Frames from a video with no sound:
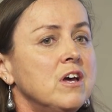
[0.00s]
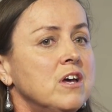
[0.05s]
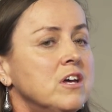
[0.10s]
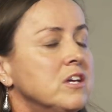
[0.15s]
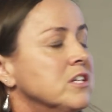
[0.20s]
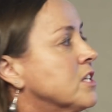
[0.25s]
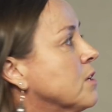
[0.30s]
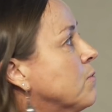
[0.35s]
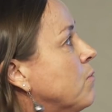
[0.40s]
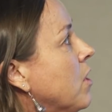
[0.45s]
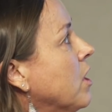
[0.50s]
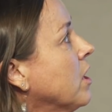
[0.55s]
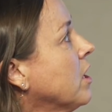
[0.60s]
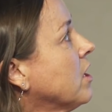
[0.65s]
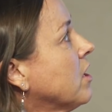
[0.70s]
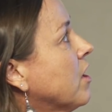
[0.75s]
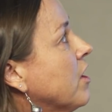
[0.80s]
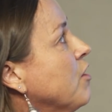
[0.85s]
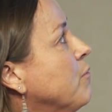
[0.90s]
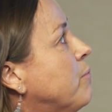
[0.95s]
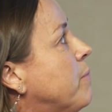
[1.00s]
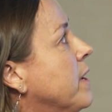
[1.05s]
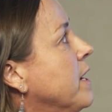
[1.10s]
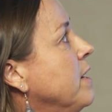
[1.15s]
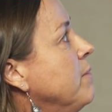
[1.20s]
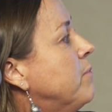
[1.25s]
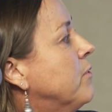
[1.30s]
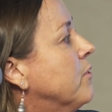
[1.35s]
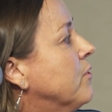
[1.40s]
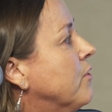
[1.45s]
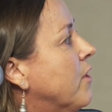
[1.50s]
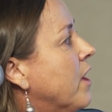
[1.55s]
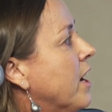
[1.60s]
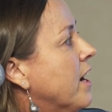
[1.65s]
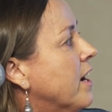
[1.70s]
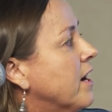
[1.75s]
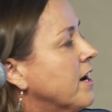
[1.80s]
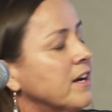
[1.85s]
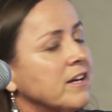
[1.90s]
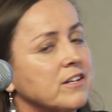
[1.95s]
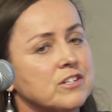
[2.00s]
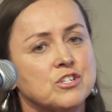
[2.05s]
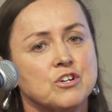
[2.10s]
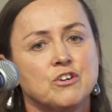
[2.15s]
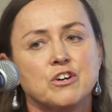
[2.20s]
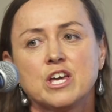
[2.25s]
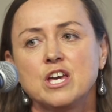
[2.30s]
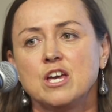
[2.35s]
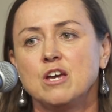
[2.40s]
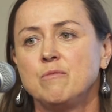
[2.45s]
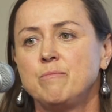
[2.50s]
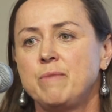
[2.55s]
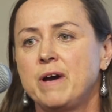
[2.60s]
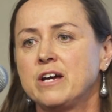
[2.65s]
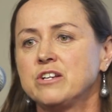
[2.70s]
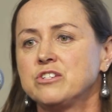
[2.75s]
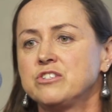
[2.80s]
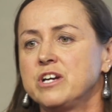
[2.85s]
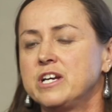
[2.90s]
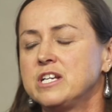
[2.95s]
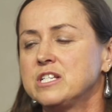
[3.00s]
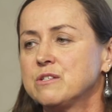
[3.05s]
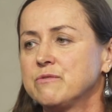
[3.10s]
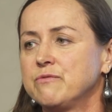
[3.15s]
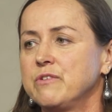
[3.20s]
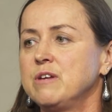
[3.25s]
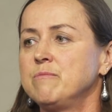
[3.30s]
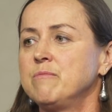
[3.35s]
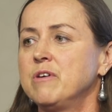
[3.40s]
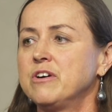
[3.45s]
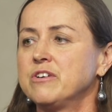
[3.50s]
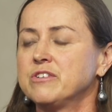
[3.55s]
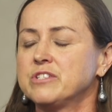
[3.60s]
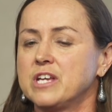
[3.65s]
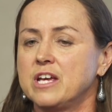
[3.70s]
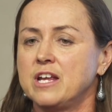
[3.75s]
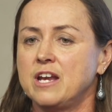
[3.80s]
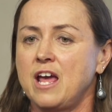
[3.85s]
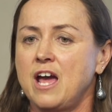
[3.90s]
So while a lot of people are talking about trans females and